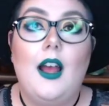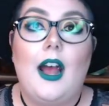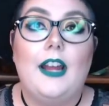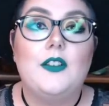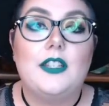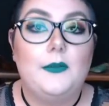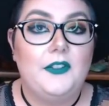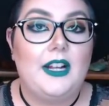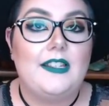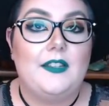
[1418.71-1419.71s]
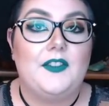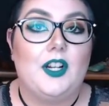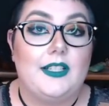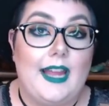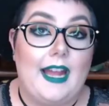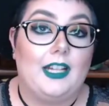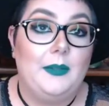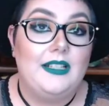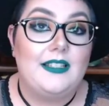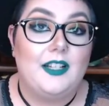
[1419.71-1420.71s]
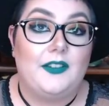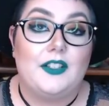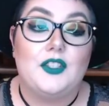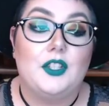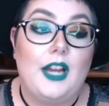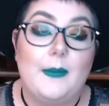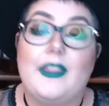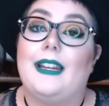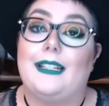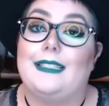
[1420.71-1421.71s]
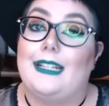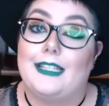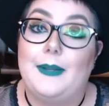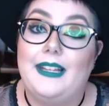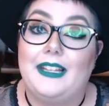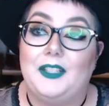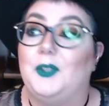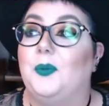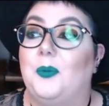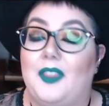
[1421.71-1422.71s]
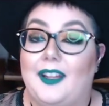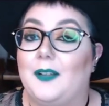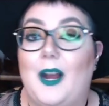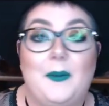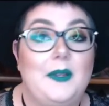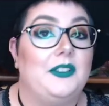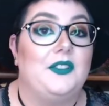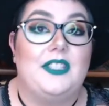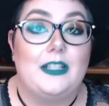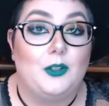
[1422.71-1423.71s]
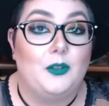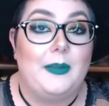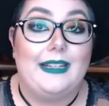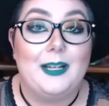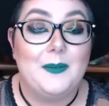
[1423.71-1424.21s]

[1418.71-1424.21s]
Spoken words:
I know some of you guys have started tagging me and stuff on Instagram, and that excites me that you think about me when you see cool makeup.